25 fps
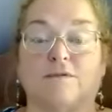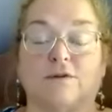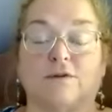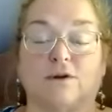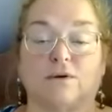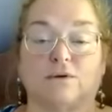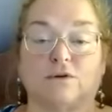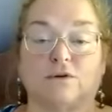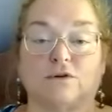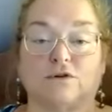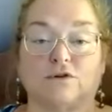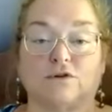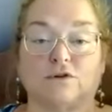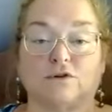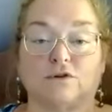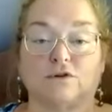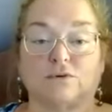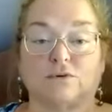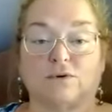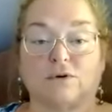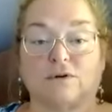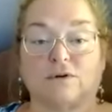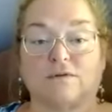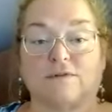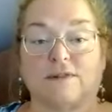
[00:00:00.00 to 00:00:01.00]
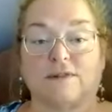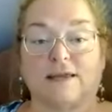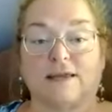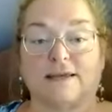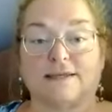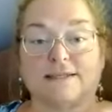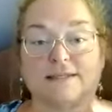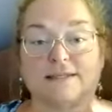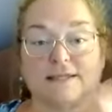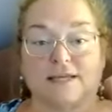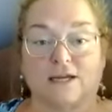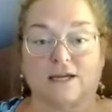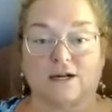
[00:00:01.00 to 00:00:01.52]
for you and you just sort of like
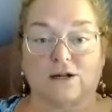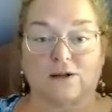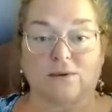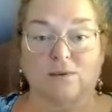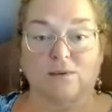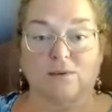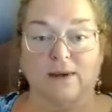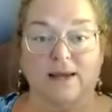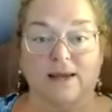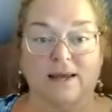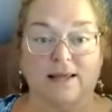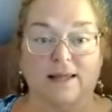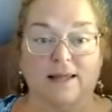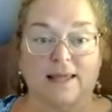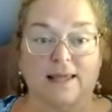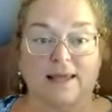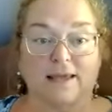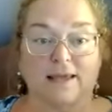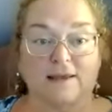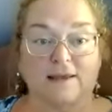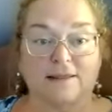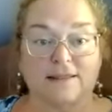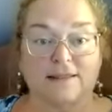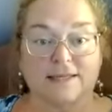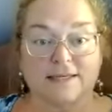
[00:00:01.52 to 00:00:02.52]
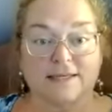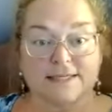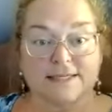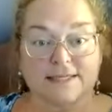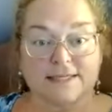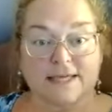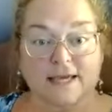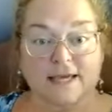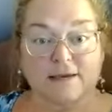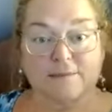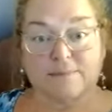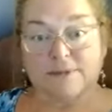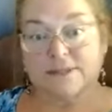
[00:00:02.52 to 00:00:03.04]
skittle away, like the
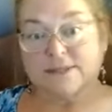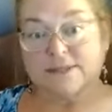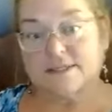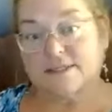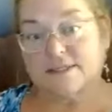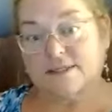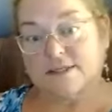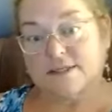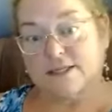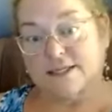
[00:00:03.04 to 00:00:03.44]
escapist,